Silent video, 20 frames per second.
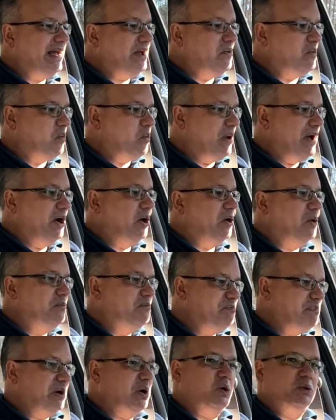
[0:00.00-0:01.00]
a well
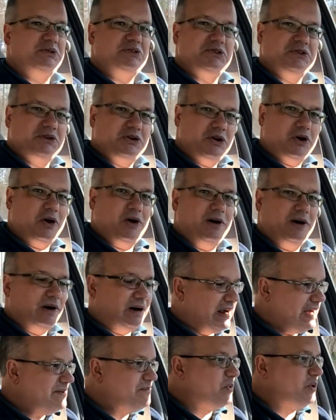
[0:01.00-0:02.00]
built
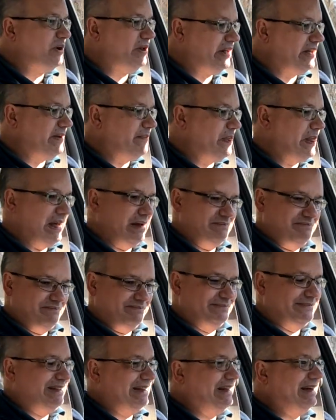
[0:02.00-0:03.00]
car. I'm really,
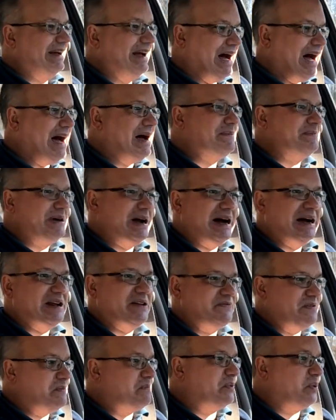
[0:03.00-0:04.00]
I'm kind
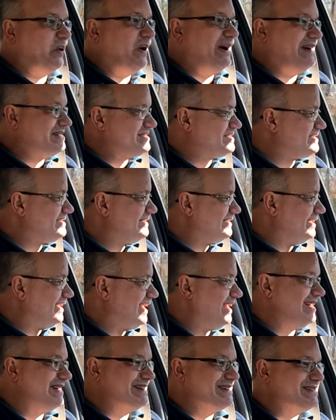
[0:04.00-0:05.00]
of impressed,
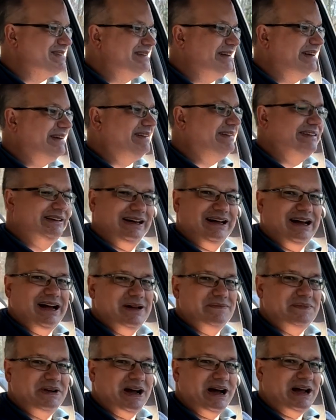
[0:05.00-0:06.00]
honestly.
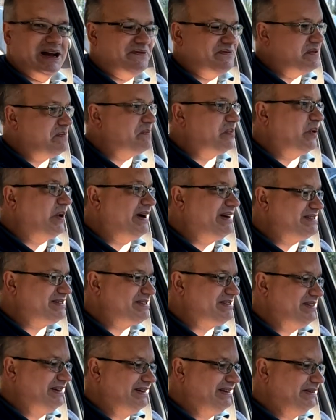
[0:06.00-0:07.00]
I'm kind of impressed.